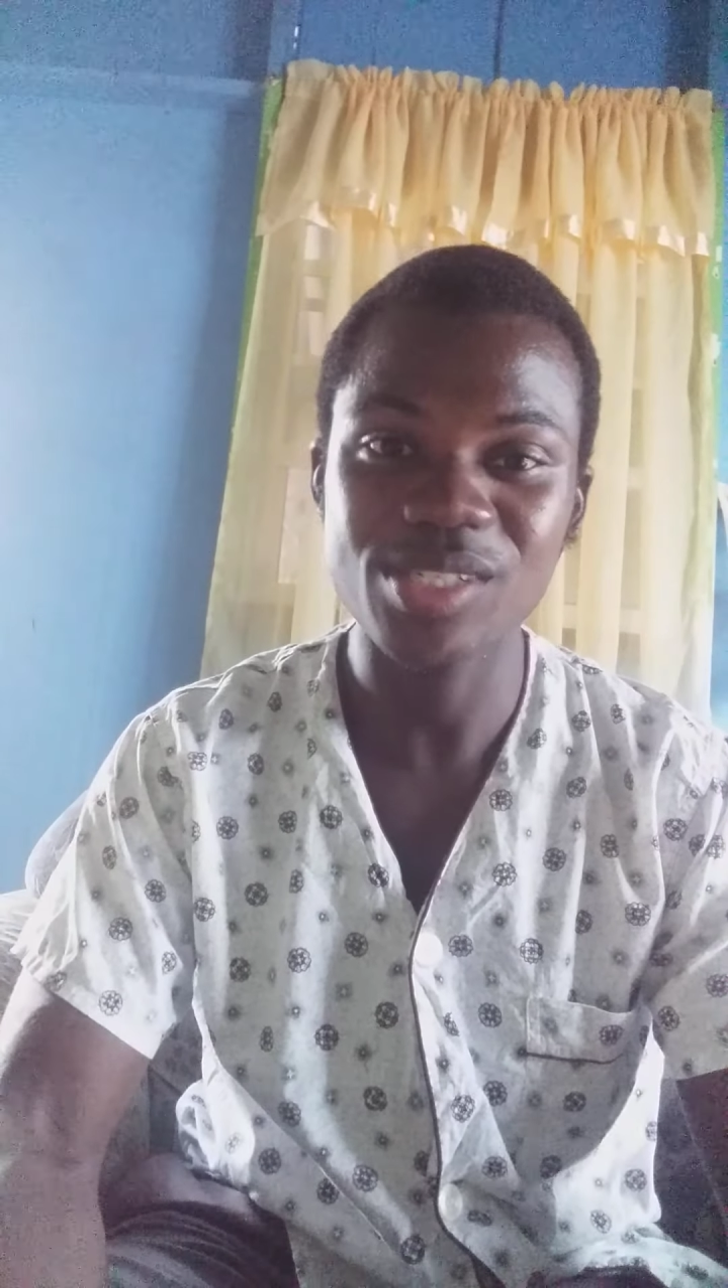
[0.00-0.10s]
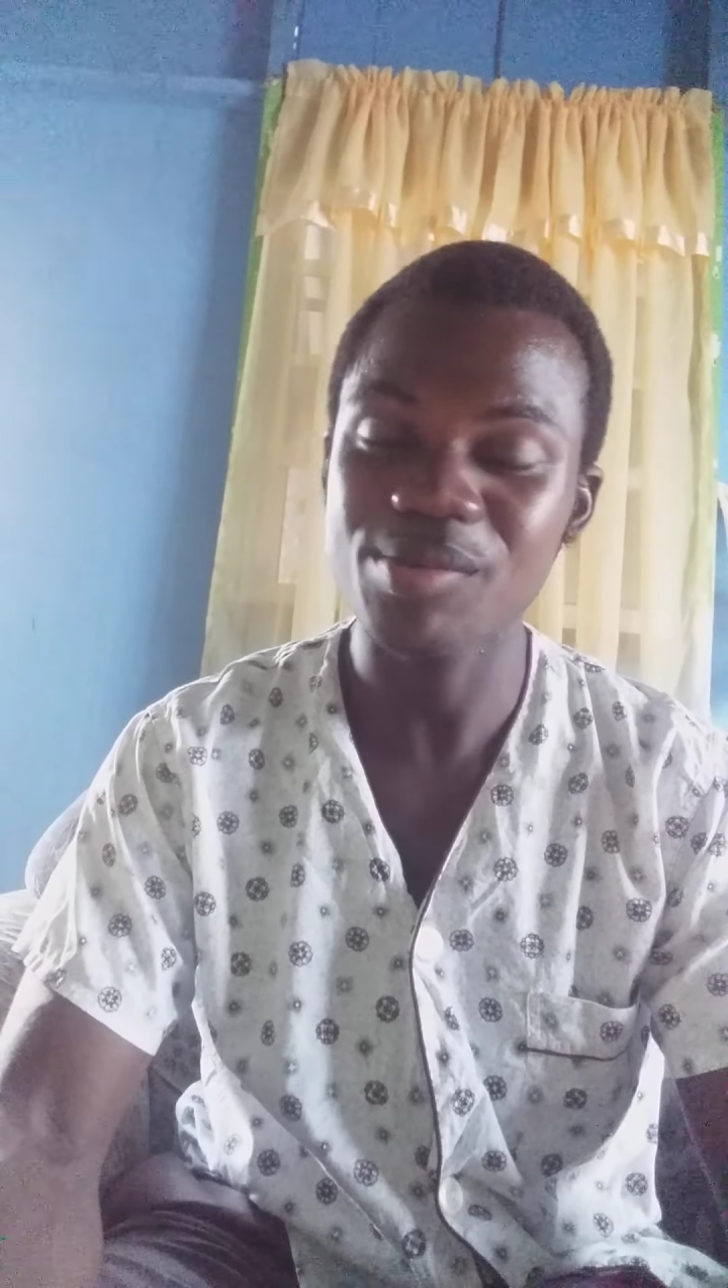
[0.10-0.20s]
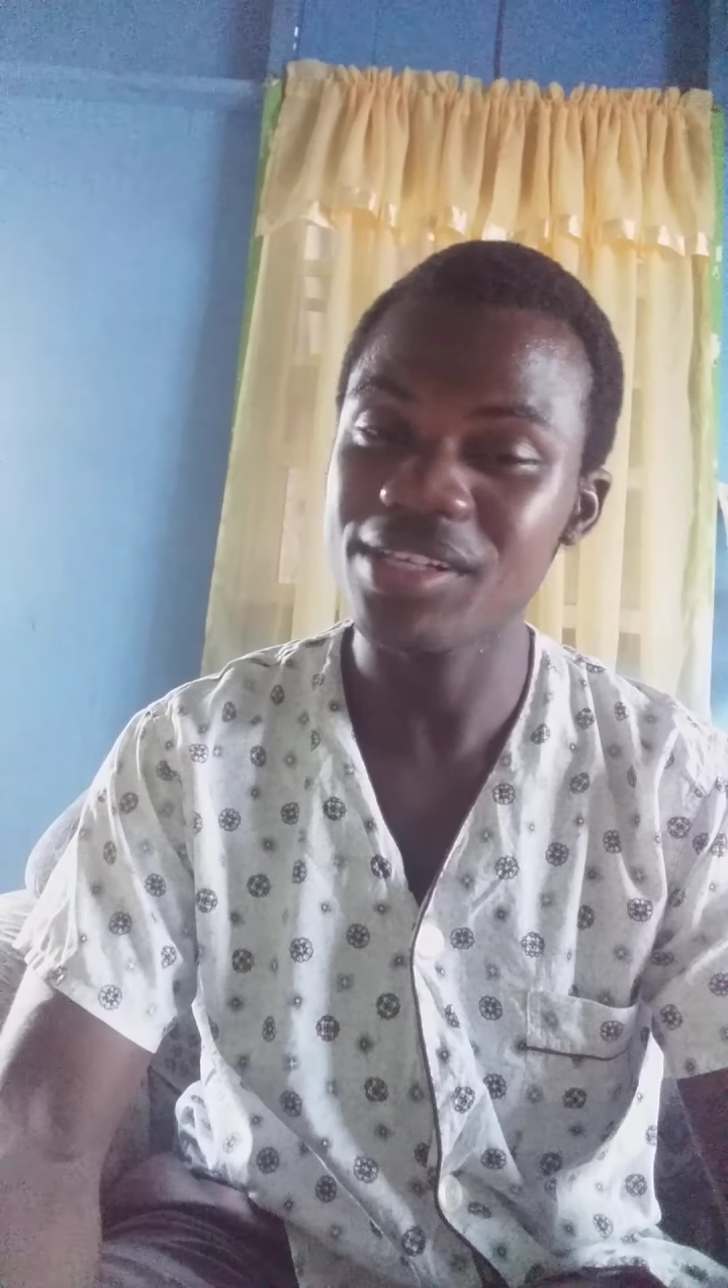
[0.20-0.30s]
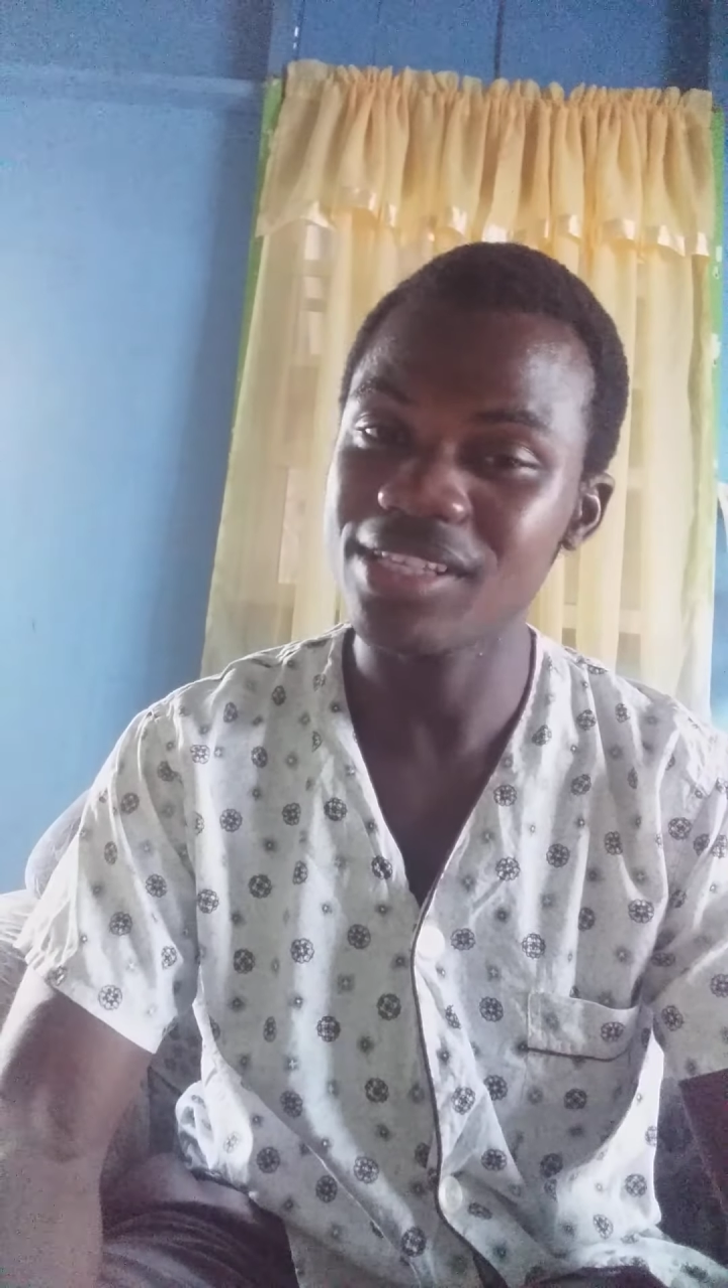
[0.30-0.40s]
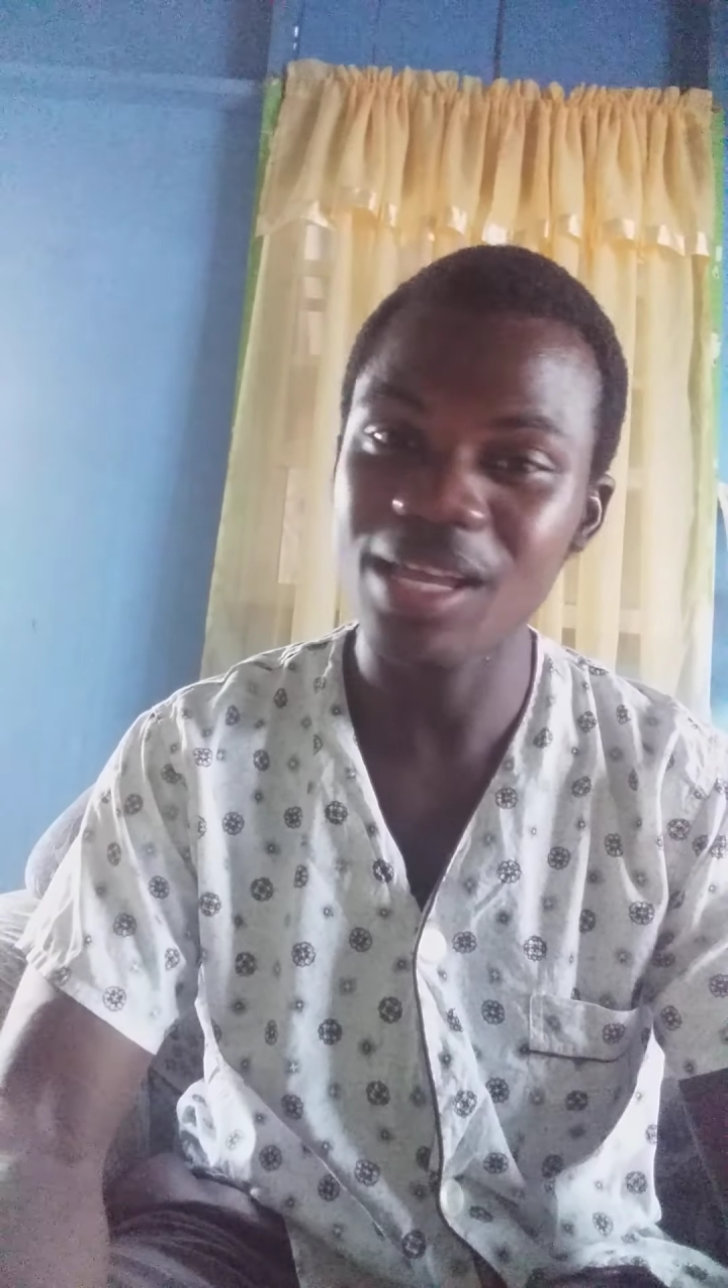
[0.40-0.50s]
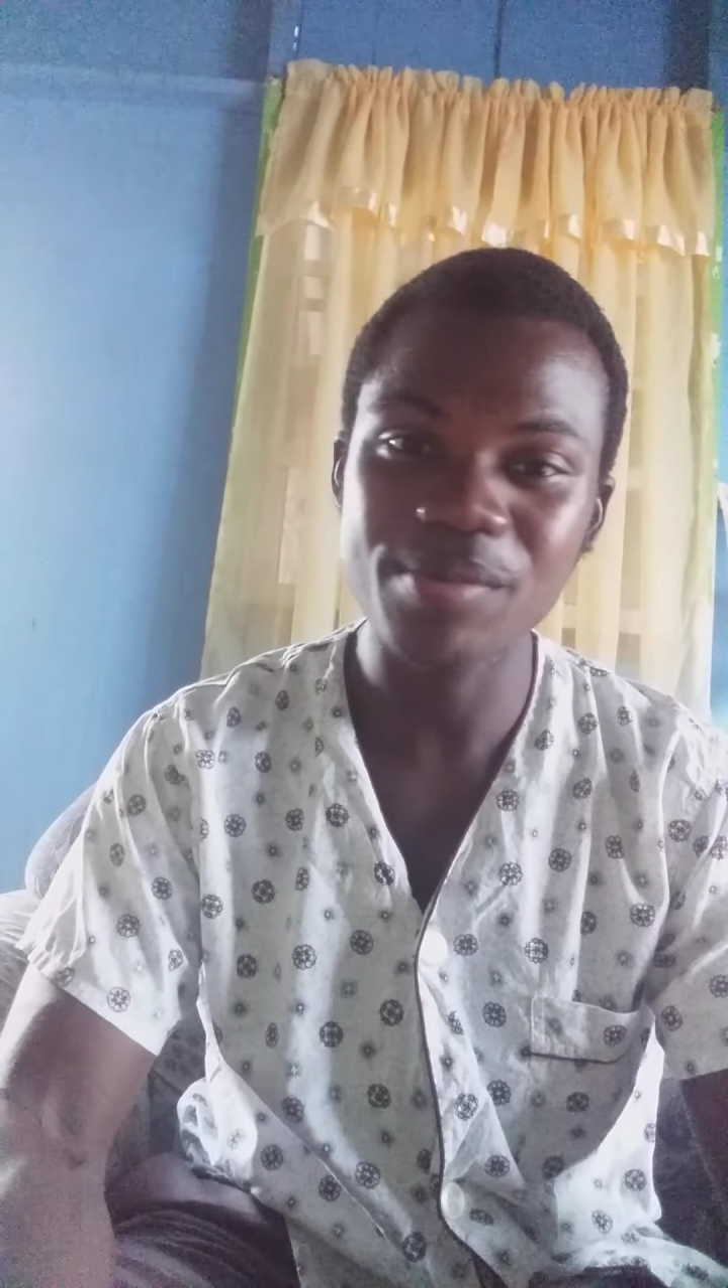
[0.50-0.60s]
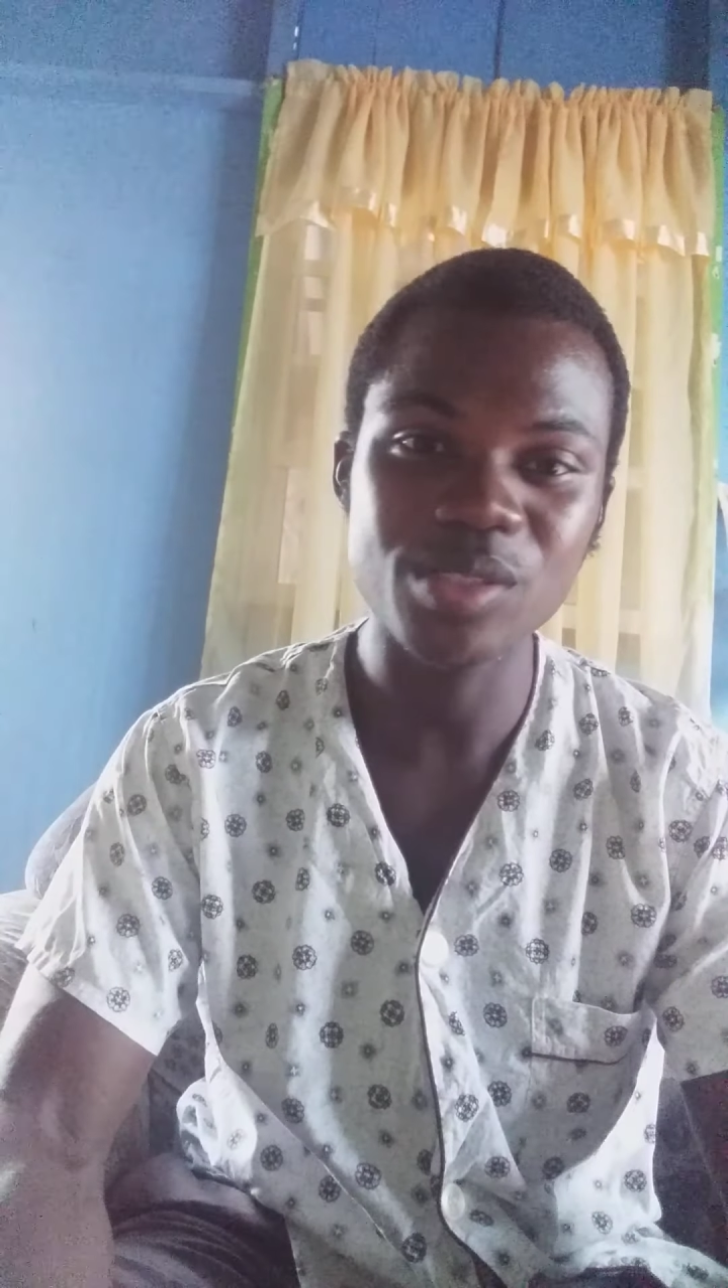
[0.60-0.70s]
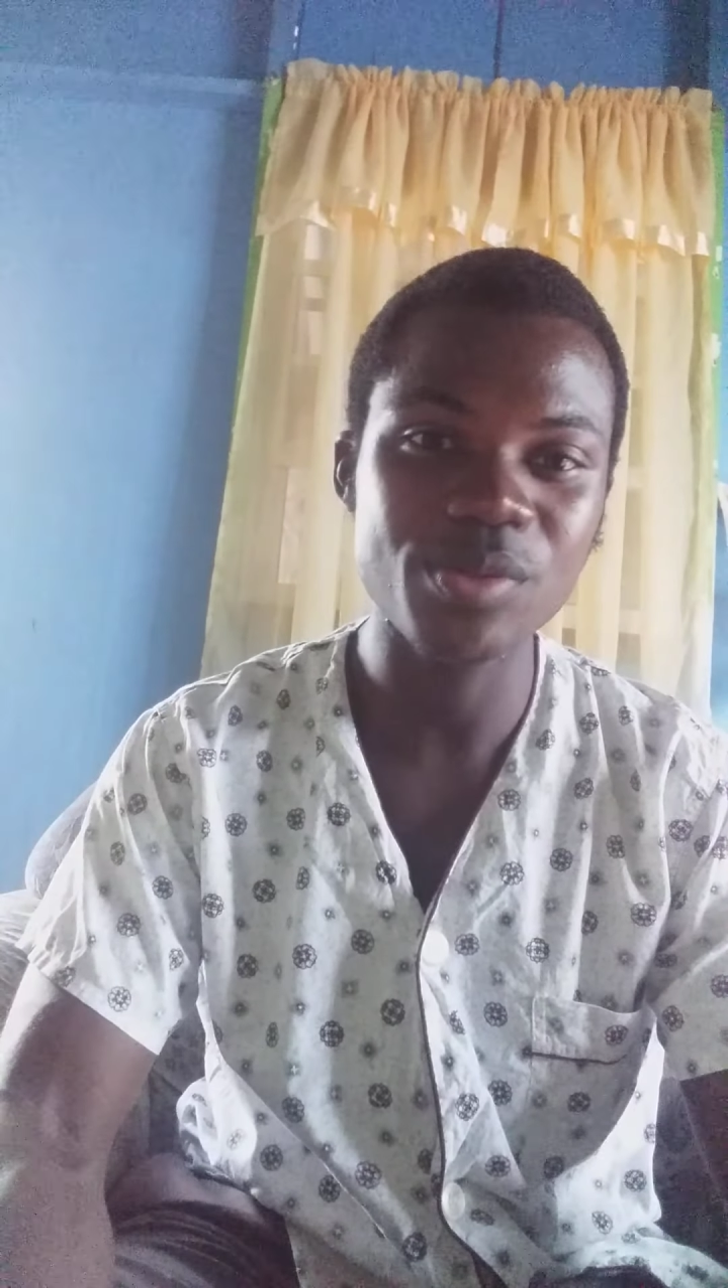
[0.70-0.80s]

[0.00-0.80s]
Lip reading: so many time I was